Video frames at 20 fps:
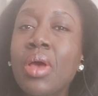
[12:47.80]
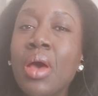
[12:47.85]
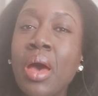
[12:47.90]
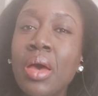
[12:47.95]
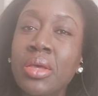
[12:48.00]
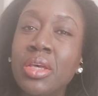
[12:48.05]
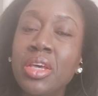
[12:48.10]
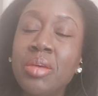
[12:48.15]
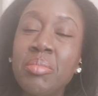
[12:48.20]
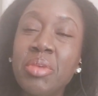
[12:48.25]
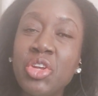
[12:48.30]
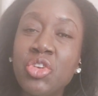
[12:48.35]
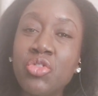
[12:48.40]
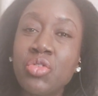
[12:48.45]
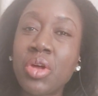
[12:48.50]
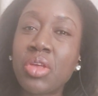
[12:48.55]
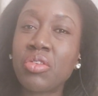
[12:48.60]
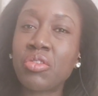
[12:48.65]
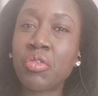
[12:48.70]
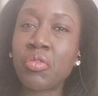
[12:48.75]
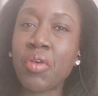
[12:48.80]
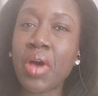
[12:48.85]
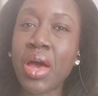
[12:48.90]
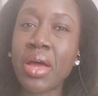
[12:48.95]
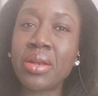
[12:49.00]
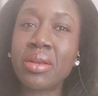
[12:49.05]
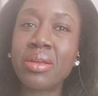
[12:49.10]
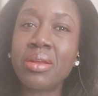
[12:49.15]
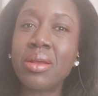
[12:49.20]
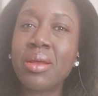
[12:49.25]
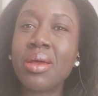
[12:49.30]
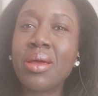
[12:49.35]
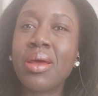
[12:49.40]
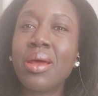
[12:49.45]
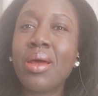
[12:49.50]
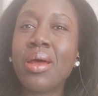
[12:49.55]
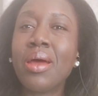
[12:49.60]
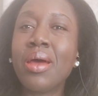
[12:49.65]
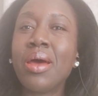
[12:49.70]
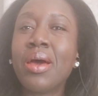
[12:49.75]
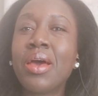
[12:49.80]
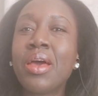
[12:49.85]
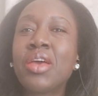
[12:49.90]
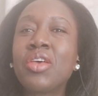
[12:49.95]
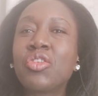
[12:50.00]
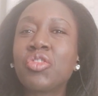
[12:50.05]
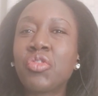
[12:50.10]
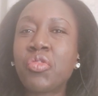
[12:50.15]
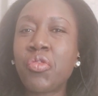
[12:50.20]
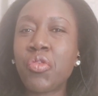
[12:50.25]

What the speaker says: Hakimi transferred his